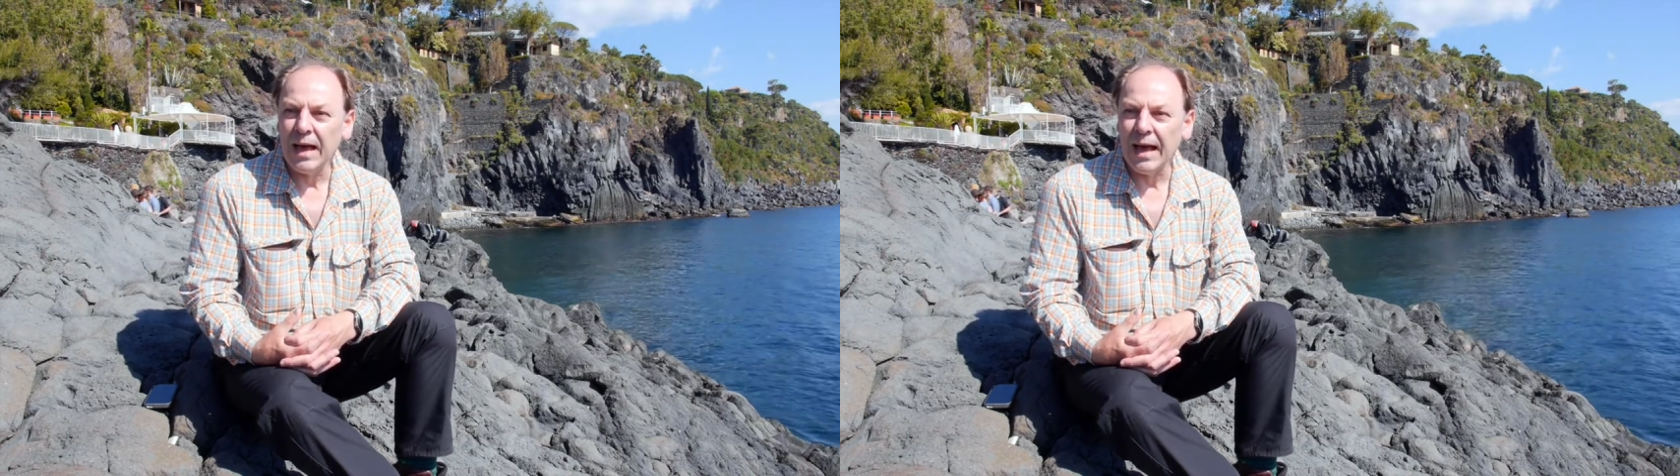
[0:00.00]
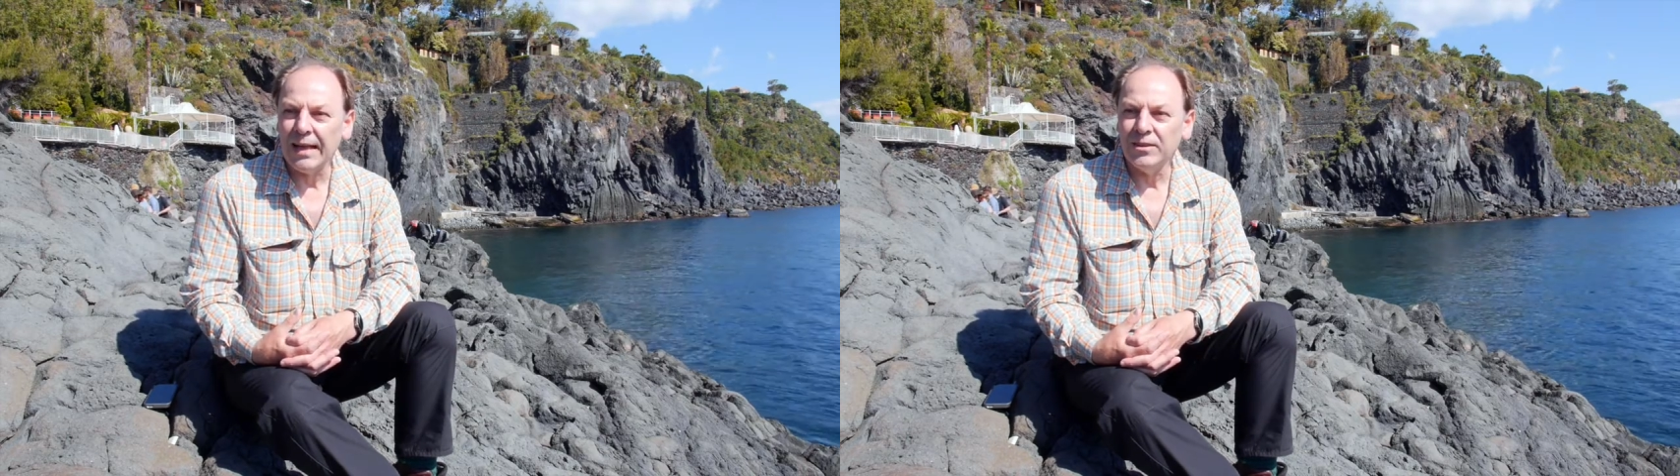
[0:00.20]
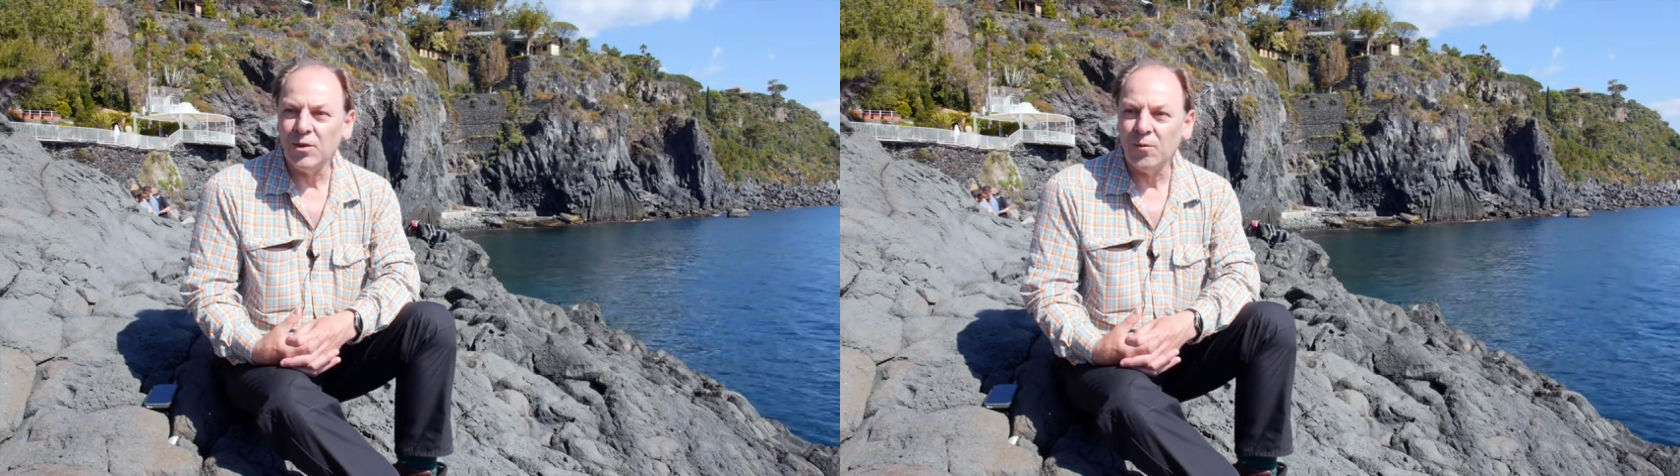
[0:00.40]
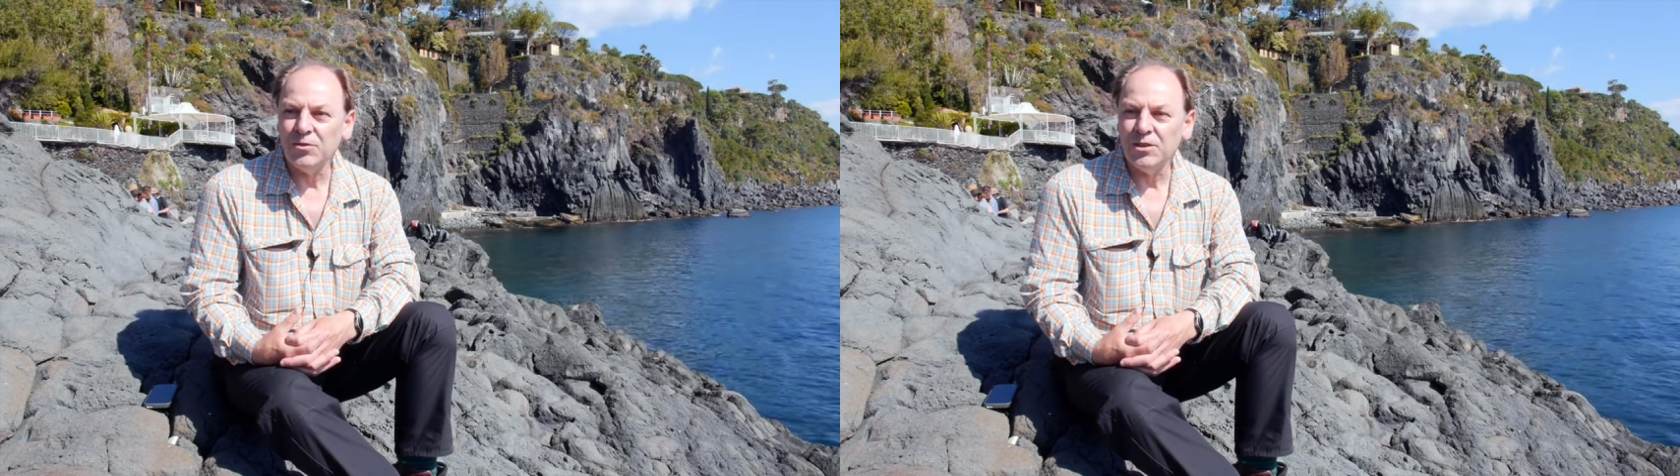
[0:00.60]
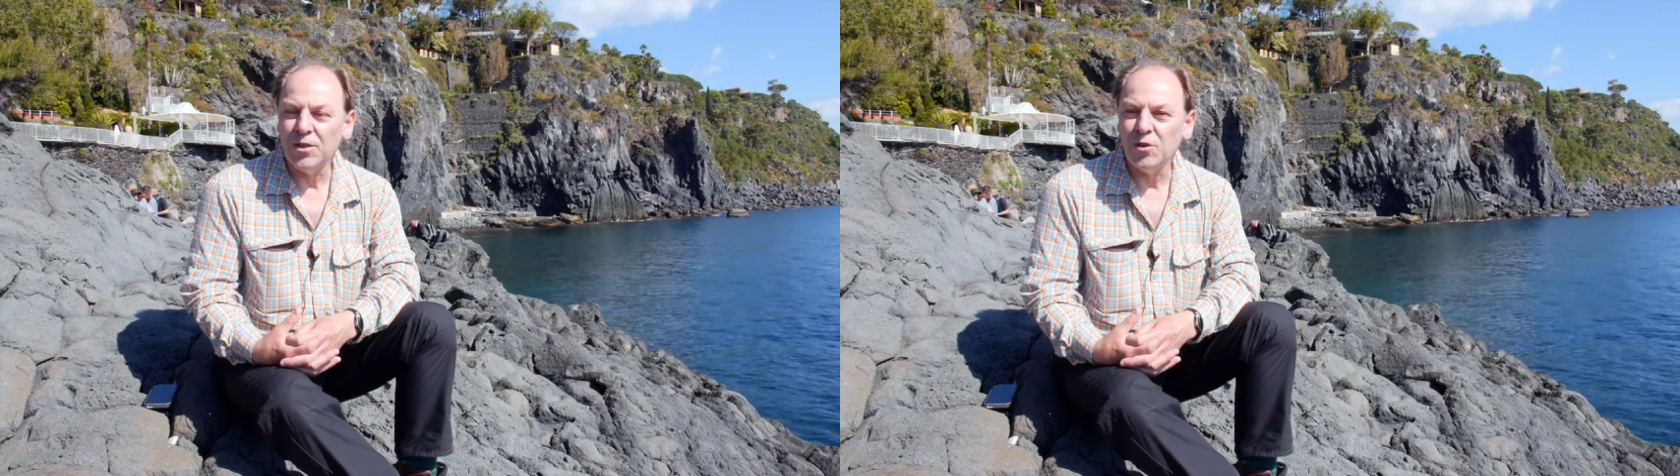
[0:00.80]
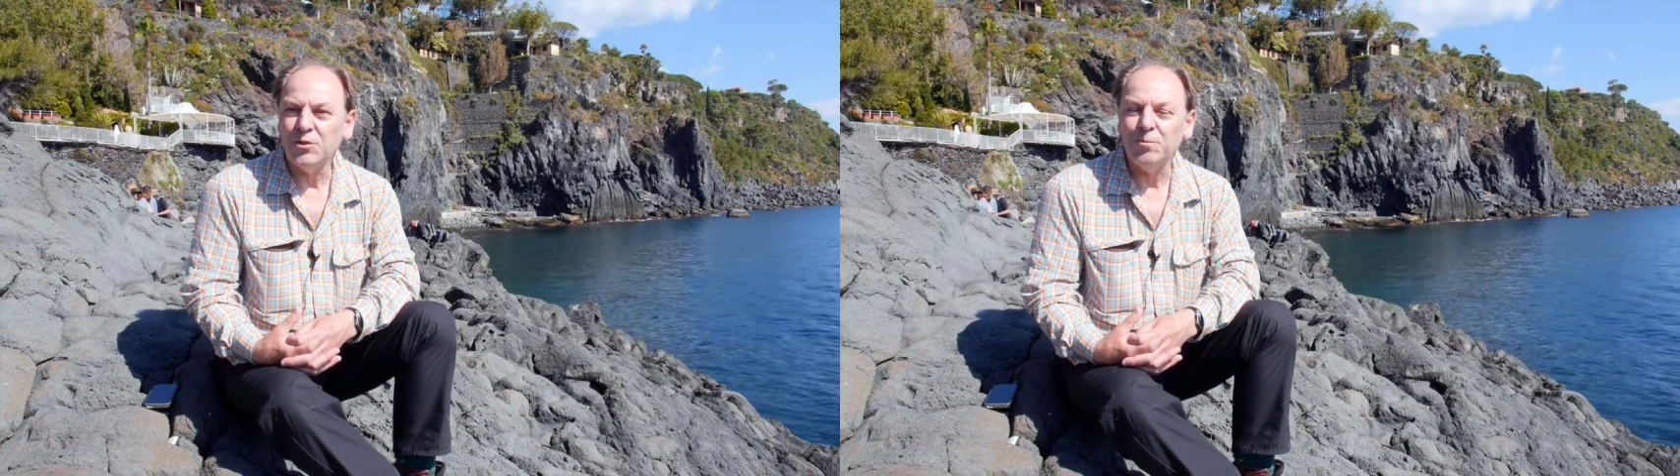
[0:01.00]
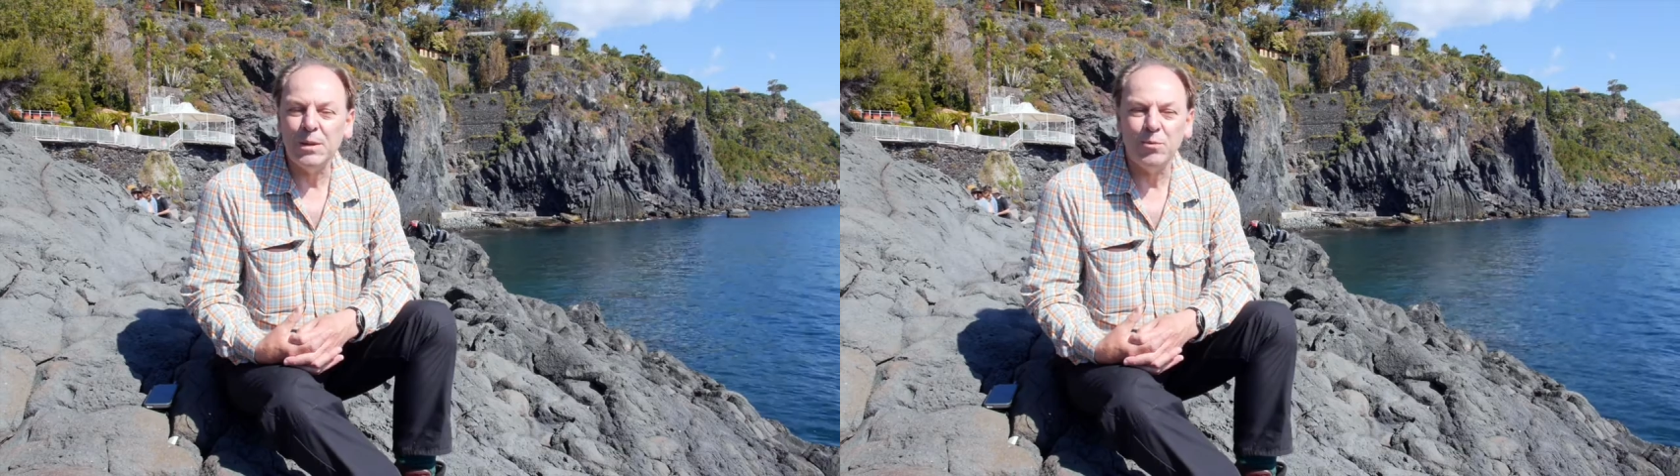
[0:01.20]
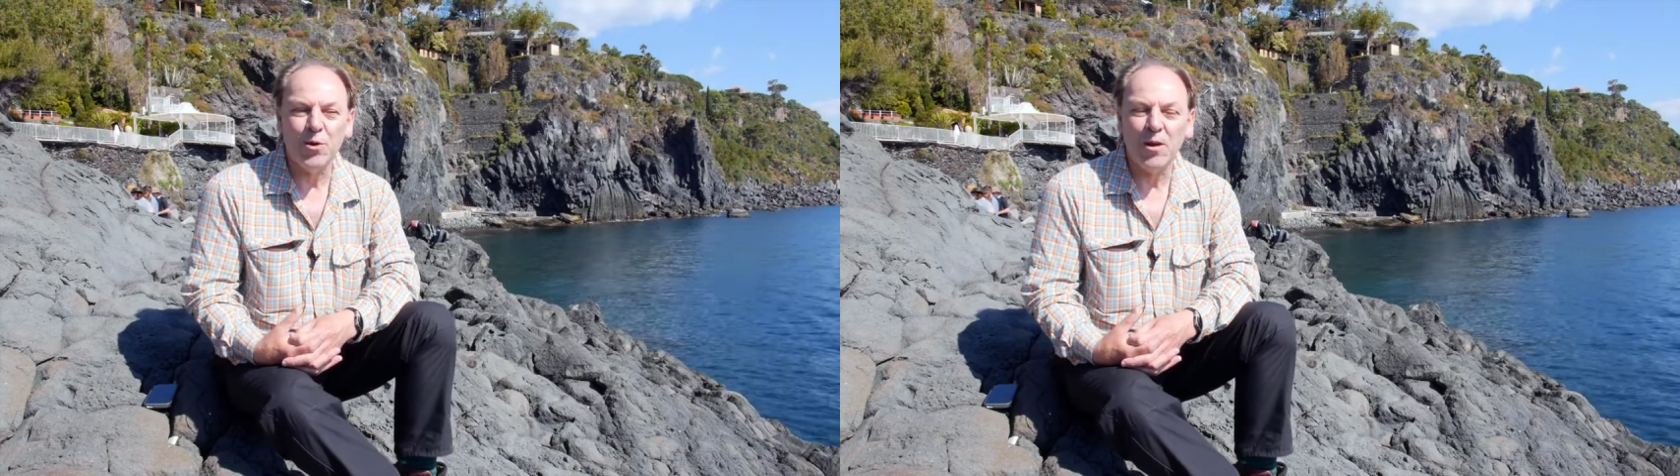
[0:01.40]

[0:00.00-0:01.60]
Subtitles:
And obviously, those are people